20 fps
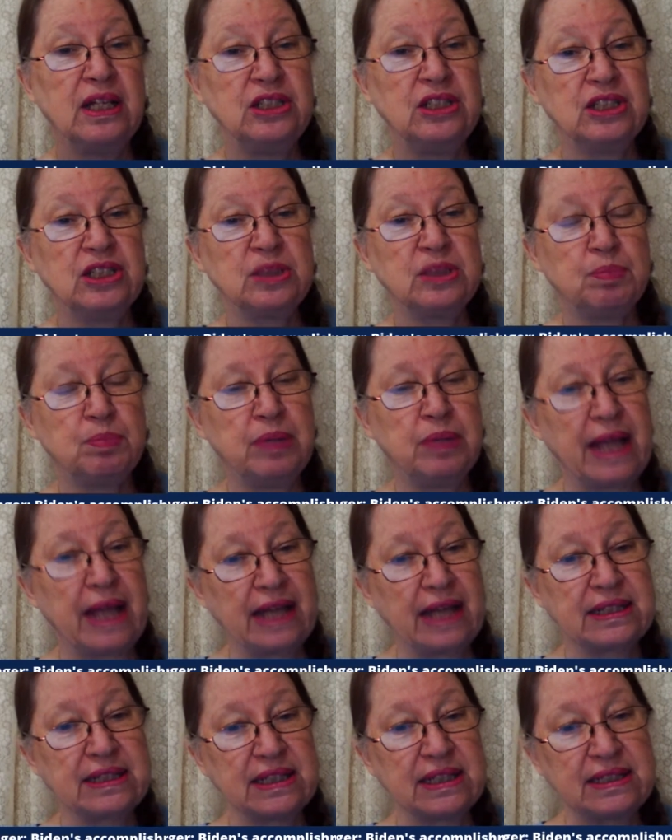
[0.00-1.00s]
Just
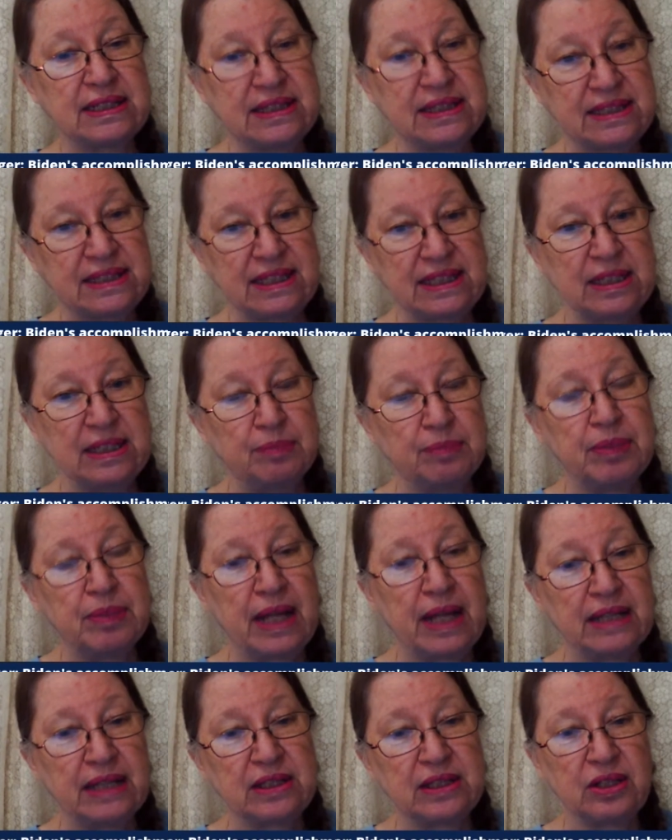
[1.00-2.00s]
plant a seed,
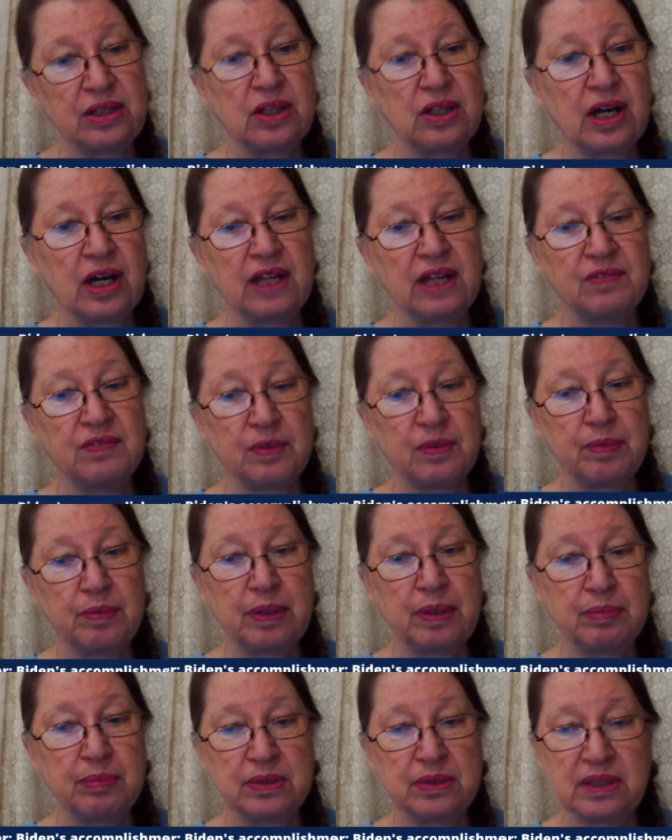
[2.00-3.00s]
plant a thought for
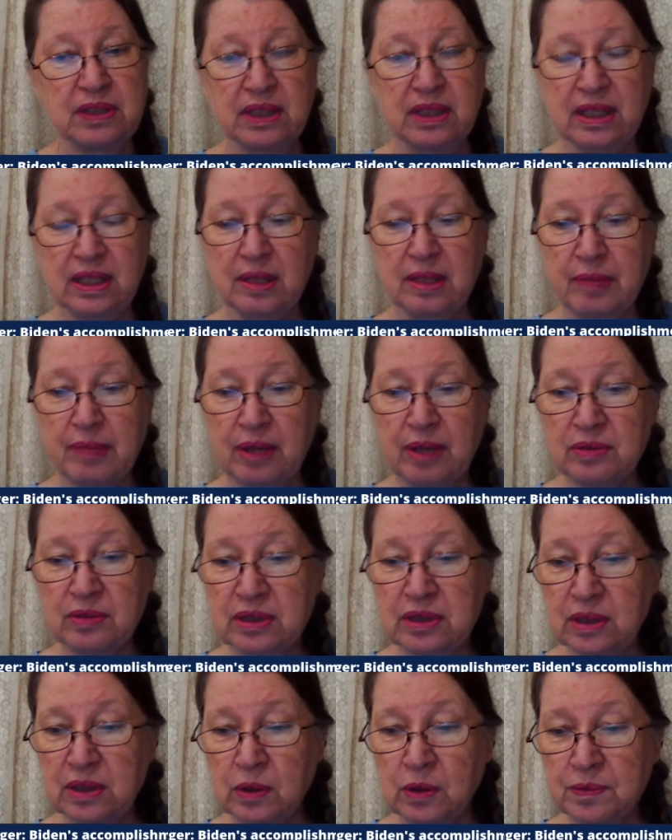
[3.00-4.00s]
people to think about.
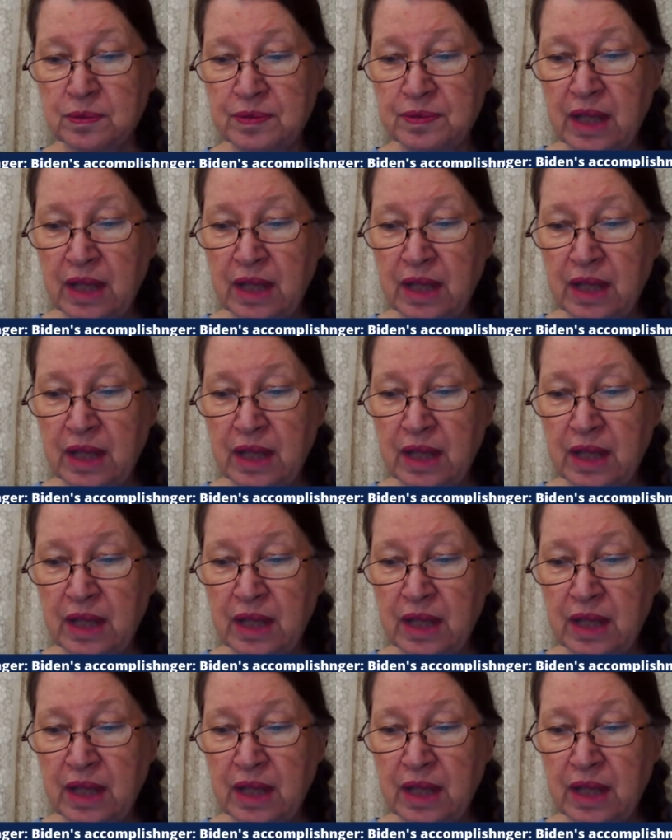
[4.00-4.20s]
So,